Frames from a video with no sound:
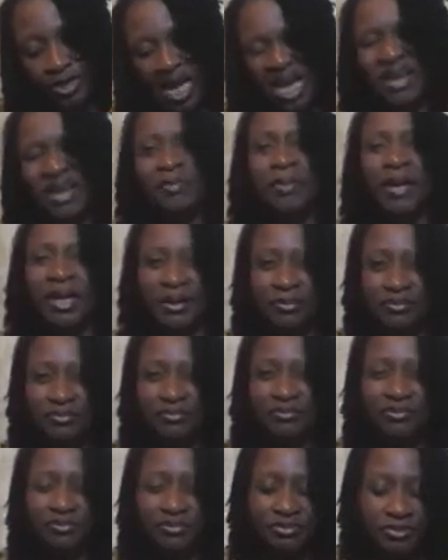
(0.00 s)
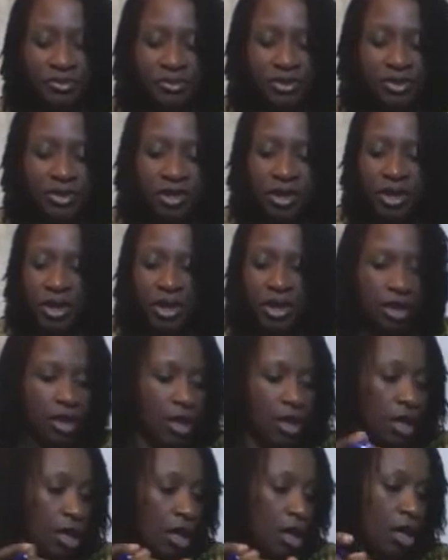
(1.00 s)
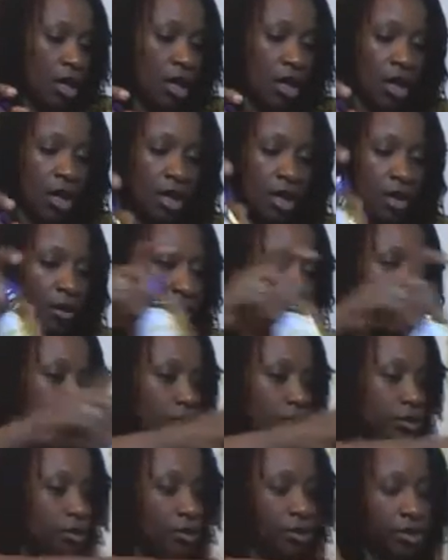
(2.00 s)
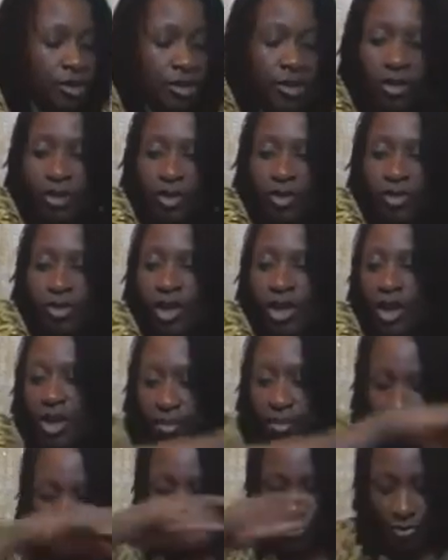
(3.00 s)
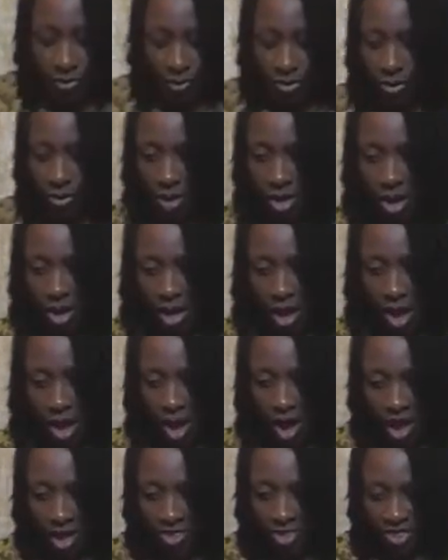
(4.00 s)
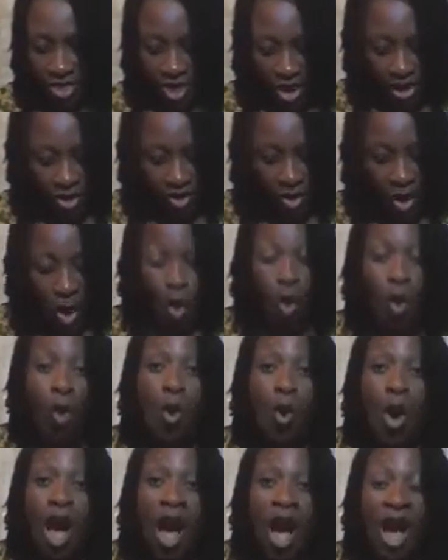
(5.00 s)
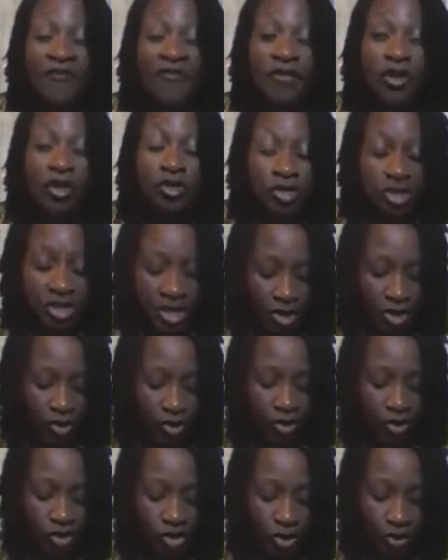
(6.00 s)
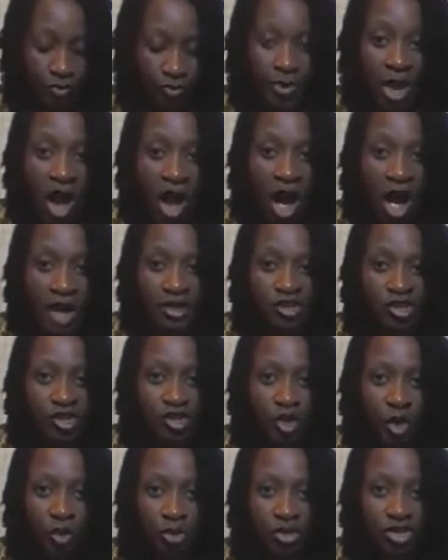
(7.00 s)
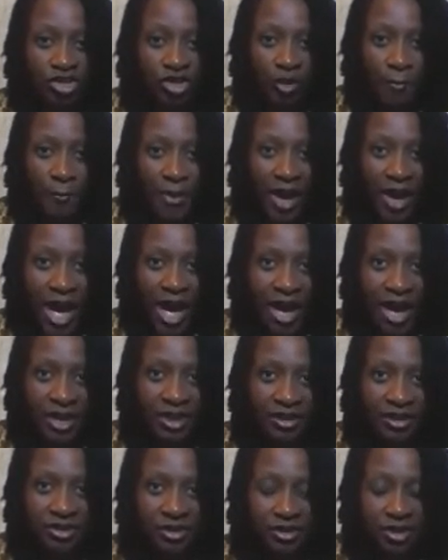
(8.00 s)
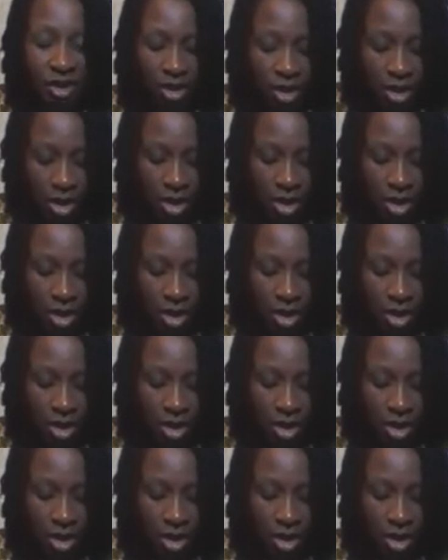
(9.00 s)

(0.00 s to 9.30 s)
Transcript: and a bit. There. And then, oh, I forgot to tell you. So, I soaked some bags,